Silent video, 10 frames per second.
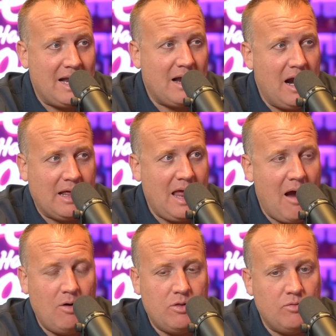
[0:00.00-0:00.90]
kind of
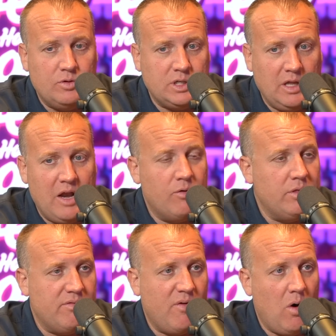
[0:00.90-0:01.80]
carried through to later in
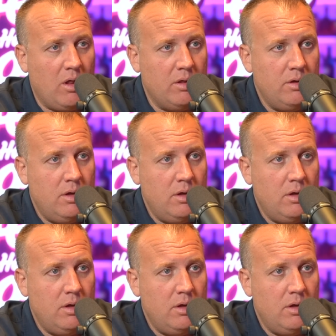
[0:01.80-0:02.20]
the fall.